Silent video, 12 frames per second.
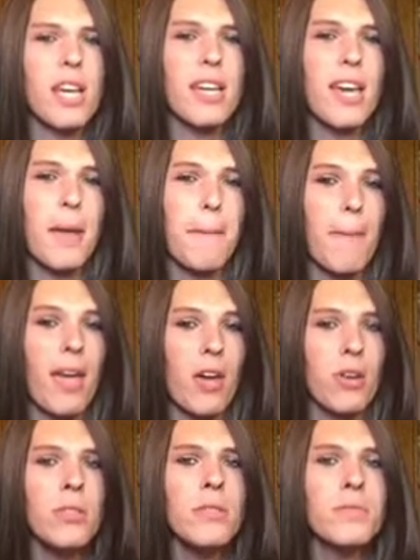a gay
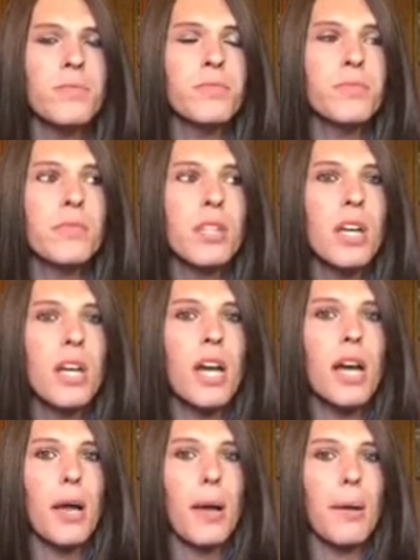male,
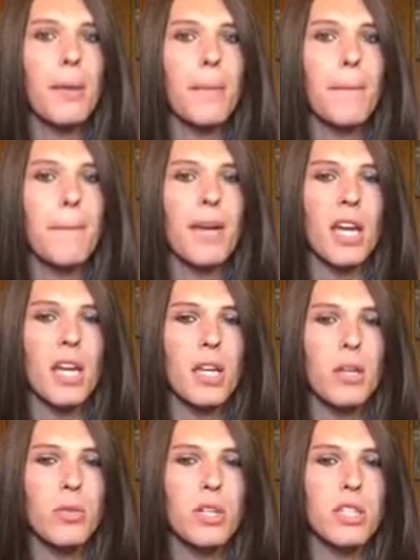
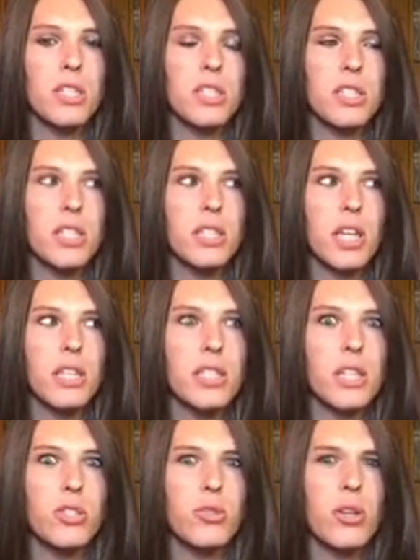men would just glance
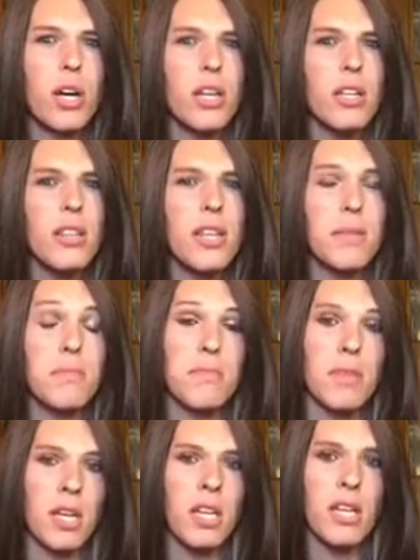at you kind of like
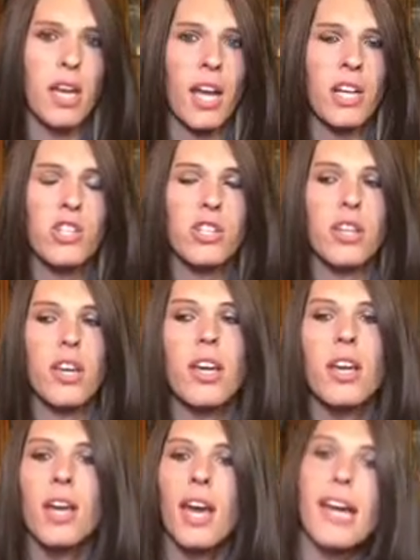mean actually.
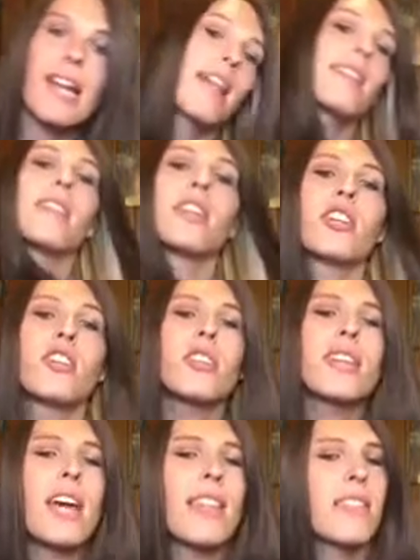And
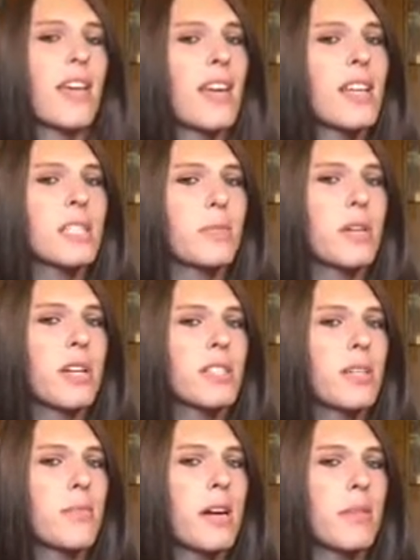I think it's because
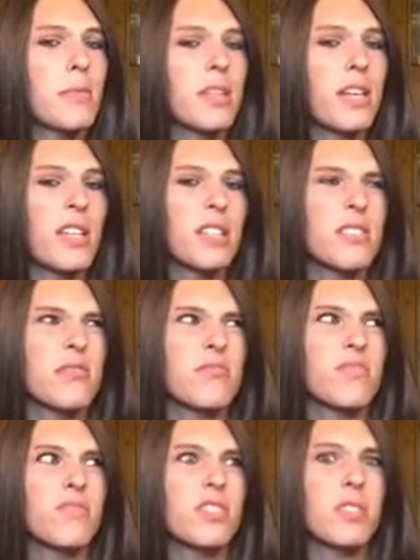they might have been like
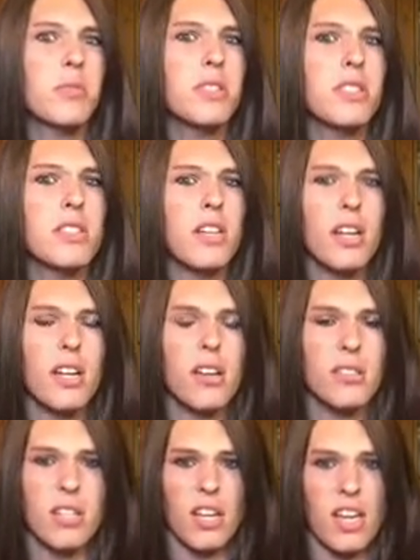for some reason scared like I
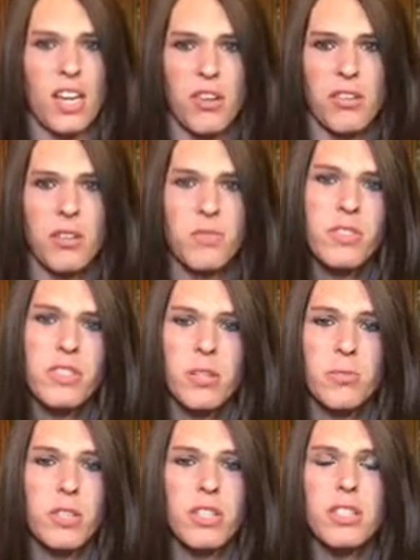was gonna hit on them for
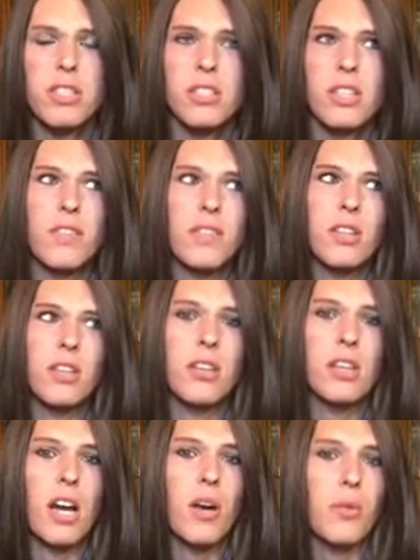some reason, even though
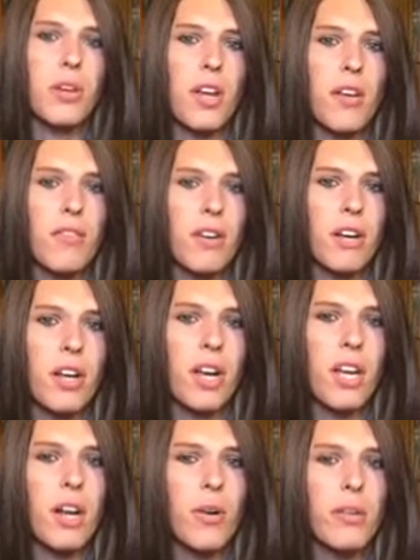like I would never
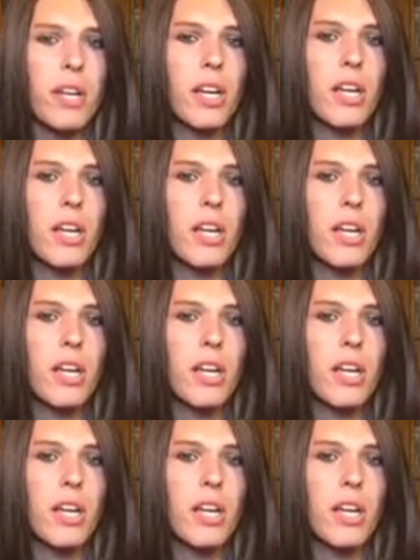hit on